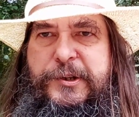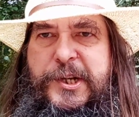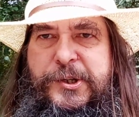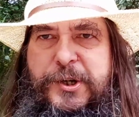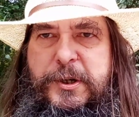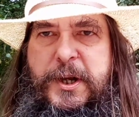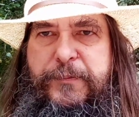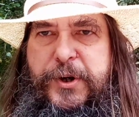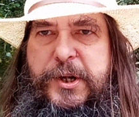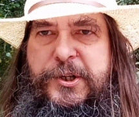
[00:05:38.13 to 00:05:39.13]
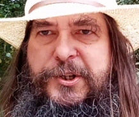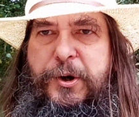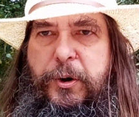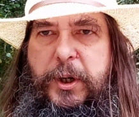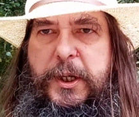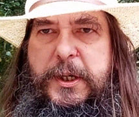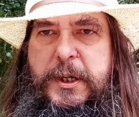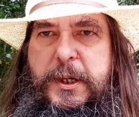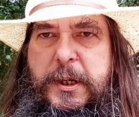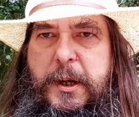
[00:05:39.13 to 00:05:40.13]
does not have an installer,
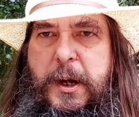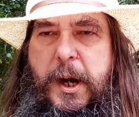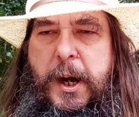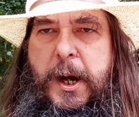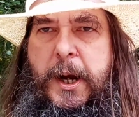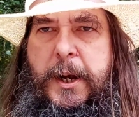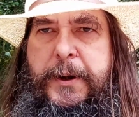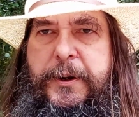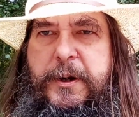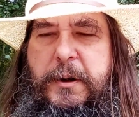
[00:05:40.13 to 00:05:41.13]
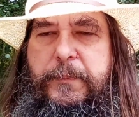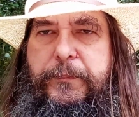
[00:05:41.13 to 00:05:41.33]
and